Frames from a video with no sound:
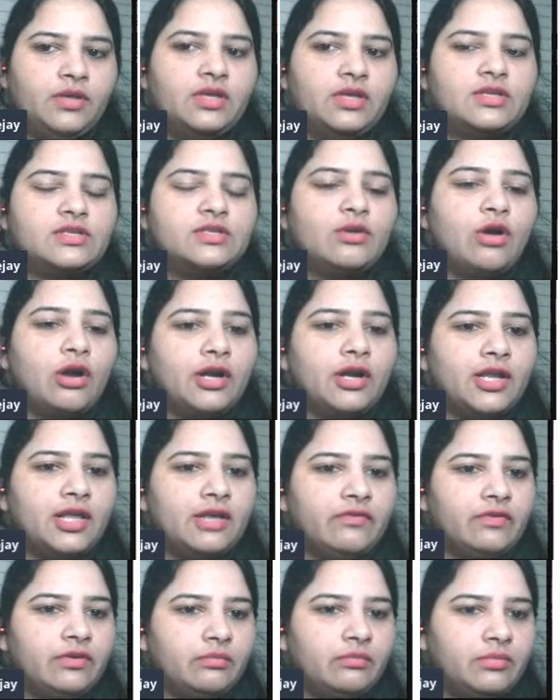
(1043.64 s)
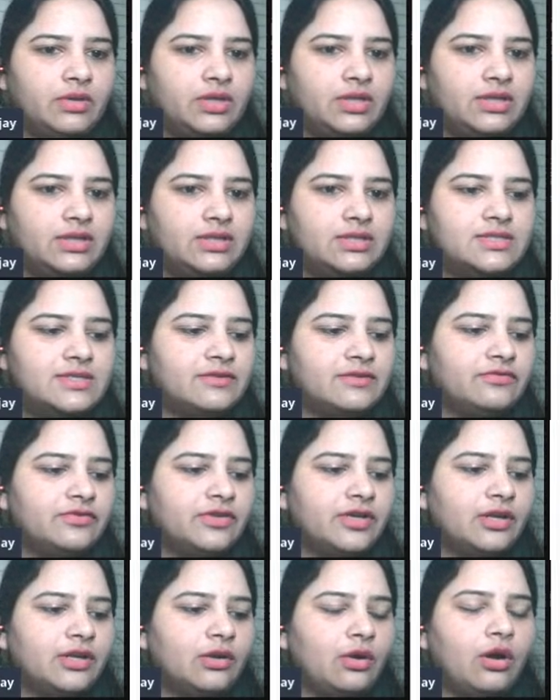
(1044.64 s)
Because not given means
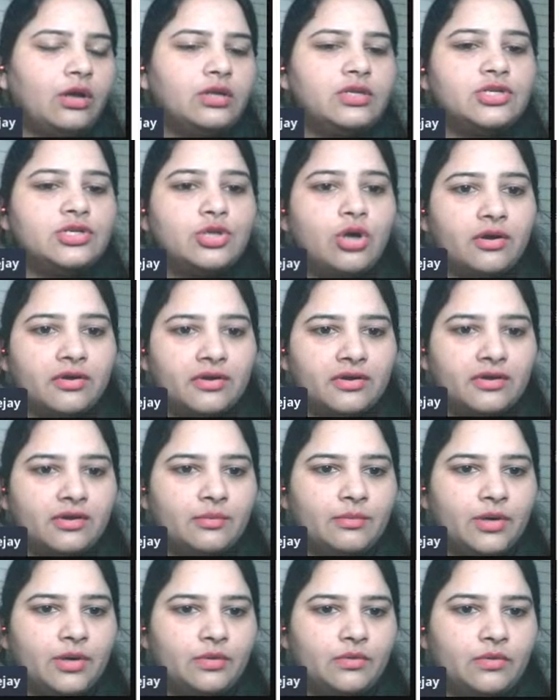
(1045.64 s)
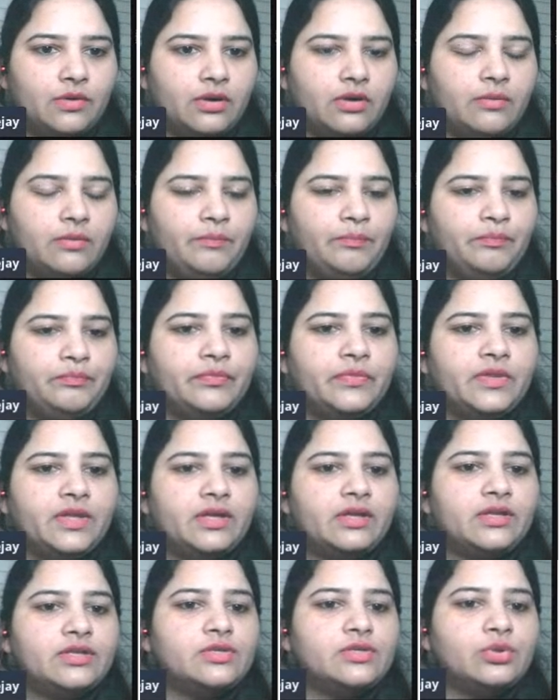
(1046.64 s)
if they're not talking about it,
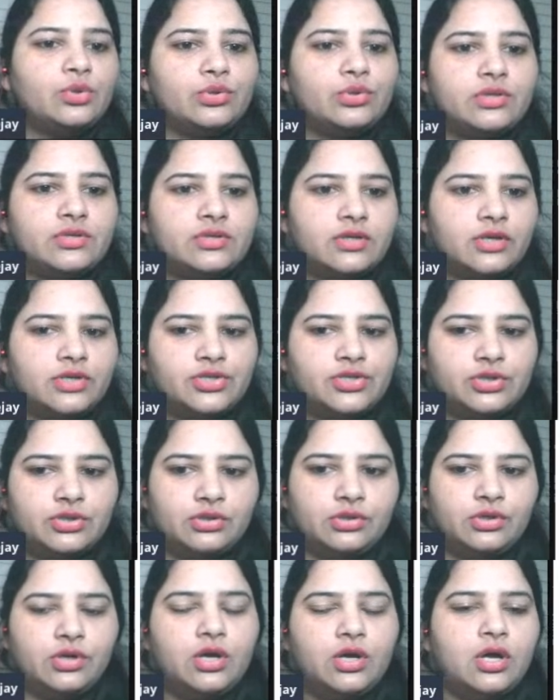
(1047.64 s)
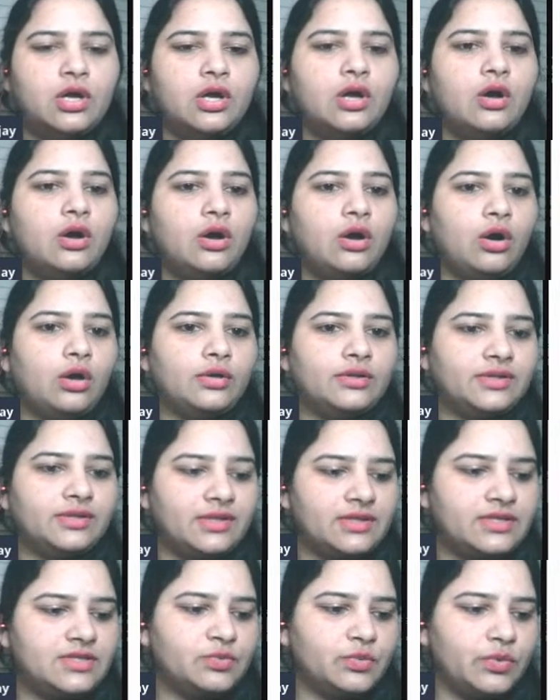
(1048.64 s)
there is no discussion on
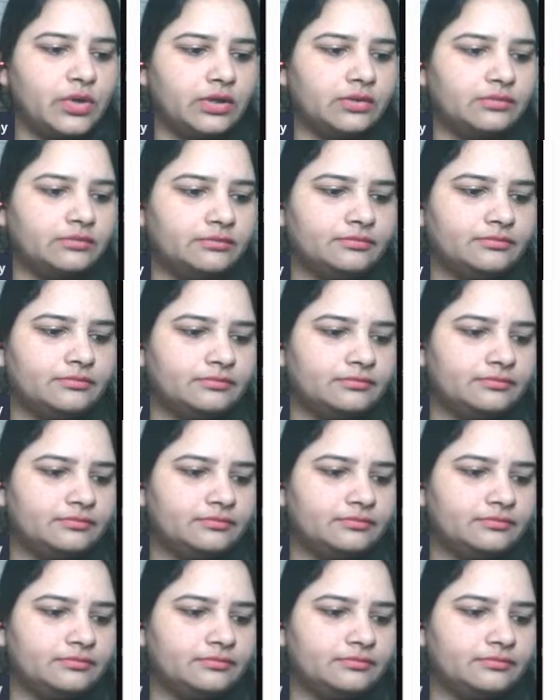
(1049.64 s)
this one.